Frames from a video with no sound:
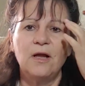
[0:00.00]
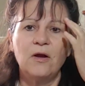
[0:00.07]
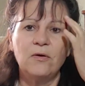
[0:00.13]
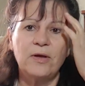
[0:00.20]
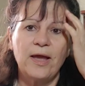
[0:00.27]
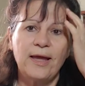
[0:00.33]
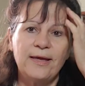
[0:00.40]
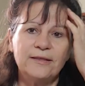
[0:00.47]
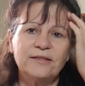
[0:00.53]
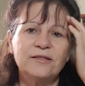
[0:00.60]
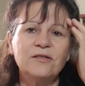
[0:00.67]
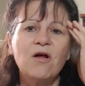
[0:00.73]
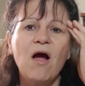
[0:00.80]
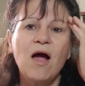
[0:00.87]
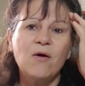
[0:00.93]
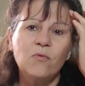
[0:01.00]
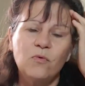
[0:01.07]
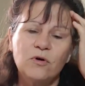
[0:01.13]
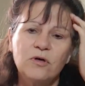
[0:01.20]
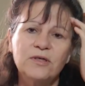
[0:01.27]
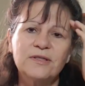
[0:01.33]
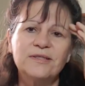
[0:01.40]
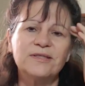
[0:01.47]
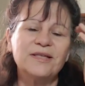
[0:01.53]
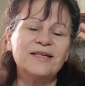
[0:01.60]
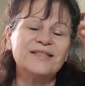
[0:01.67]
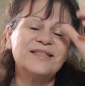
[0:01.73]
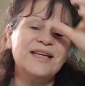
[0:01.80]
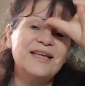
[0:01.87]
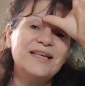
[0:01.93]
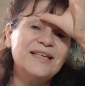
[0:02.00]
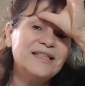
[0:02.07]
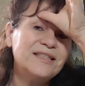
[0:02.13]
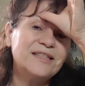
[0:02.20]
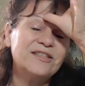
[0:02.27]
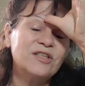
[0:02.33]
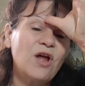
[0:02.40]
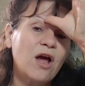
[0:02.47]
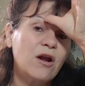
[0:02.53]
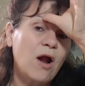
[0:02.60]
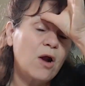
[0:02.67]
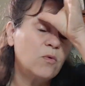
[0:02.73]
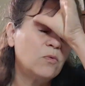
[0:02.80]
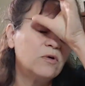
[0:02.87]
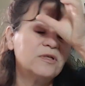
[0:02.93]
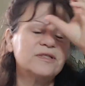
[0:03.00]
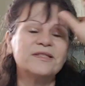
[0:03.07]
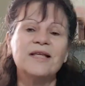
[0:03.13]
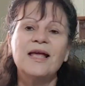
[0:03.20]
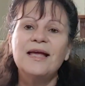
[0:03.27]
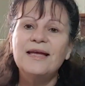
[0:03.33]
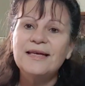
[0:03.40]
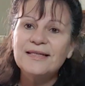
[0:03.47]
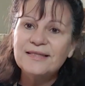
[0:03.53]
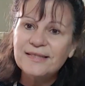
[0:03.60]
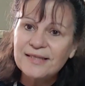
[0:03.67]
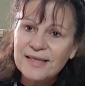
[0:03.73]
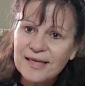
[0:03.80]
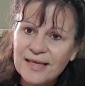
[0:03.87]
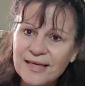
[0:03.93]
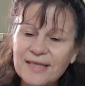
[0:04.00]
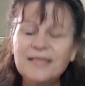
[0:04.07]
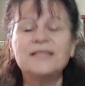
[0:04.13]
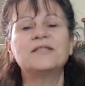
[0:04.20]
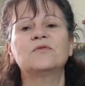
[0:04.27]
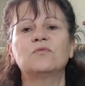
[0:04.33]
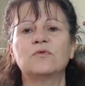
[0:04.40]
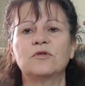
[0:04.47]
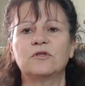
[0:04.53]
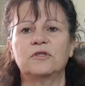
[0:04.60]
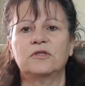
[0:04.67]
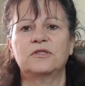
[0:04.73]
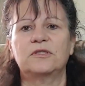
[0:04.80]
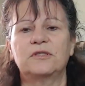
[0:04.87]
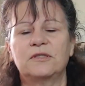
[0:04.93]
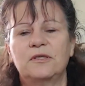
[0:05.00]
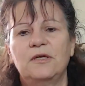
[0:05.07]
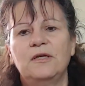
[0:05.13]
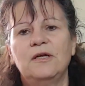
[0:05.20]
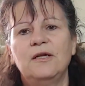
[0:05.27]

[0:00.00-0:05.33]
Okay, it's not works. It's His, it's not our works. It's His works.